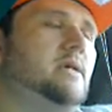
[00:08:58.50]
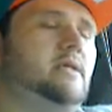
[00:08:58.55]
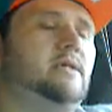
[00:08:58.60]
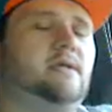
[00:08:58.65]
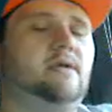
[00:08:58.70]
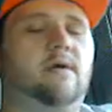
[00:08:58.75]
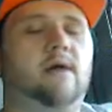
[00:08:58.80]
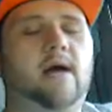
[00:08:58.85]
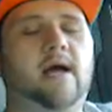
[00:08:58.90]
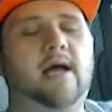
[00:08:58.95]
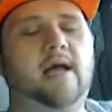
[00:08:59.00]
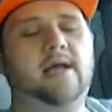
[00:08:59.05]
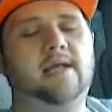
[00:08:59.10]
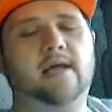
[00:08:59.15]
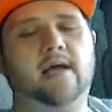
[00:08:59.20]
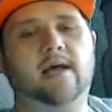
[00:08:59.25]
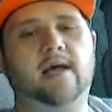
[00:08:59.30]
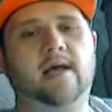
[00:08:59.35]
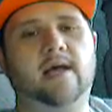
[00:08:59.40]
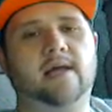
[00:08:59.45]
know,
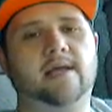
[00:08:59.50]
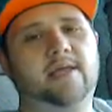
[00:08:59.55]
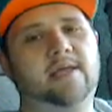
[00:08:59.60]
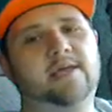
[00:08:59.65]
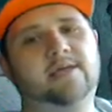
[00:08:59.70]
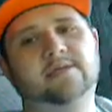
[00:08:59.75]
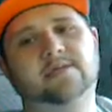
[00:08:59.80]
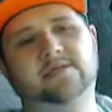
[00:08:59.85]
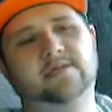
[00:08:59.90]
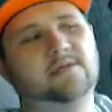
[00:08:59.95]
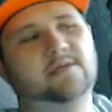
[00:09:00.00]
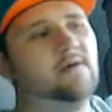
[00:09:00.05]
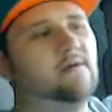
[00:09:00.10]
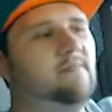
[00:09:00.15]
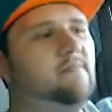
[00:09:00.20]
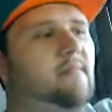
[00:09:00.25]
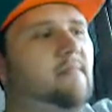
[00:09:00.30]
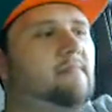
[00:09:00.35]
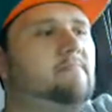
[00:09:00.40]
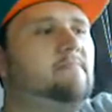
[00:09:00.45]
I guess, you know,
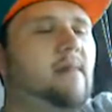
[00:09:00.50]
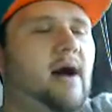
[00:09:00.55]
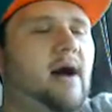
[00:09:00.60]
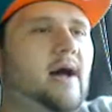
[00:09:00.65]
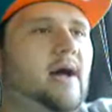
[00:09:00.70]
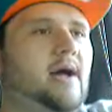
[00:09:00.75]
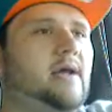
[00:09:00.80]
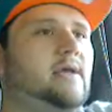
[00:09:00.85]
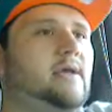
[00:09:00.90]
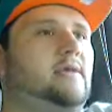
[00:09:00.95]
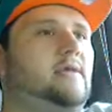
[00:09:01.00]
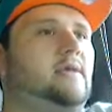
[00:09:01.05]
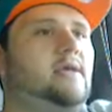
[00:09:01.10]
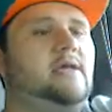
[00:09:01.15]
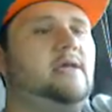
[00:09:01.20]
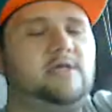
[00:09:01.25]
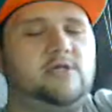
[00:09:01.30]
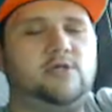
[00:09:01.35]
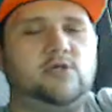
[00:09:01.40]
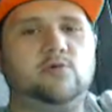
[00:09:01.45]
my
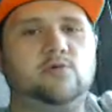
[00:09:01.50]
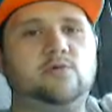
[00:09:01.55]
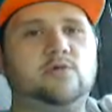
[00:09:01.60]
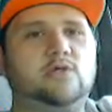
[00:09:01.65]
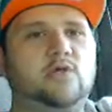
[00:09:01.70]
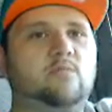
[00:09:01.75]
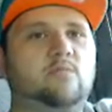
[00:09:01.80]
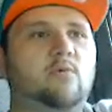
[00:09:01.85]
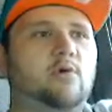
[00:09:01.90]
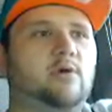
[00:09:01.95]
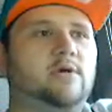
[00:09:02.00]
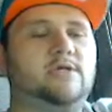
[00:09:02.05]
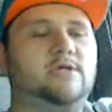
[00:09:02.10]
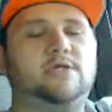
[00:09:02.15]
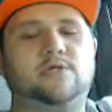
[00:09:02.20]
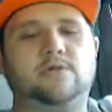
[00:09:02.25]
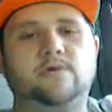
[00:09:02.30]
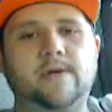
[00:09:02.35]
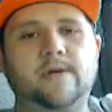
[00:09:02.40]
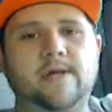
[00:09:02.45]
issues are more
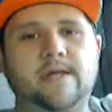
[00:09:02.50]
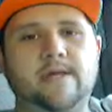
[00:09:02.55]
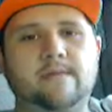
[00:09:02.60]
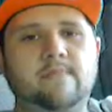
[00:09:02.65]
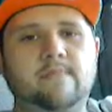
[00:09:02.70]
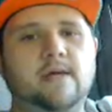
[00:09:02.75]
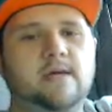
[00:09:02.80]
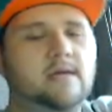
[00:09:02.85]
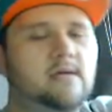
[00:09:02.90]
extreme,